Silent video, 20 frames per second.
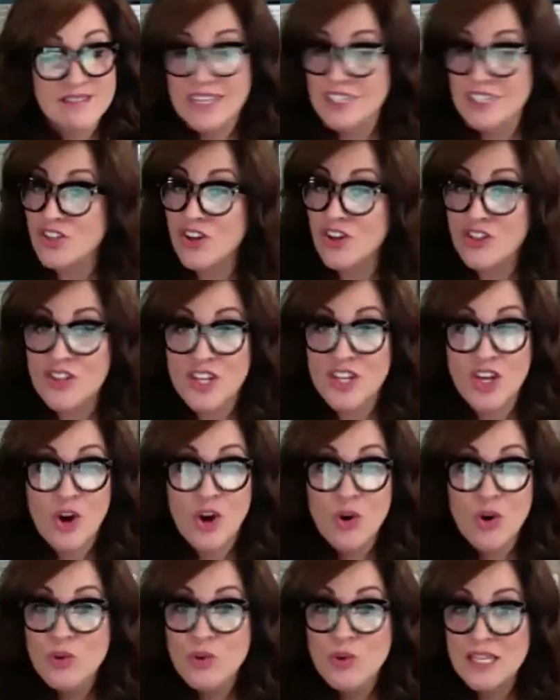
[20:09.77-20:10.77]
That's the
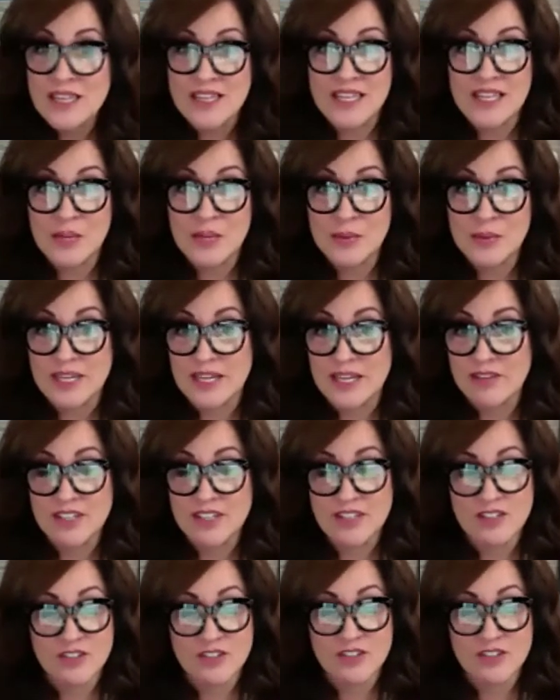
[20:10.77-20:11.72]
only thing they were given.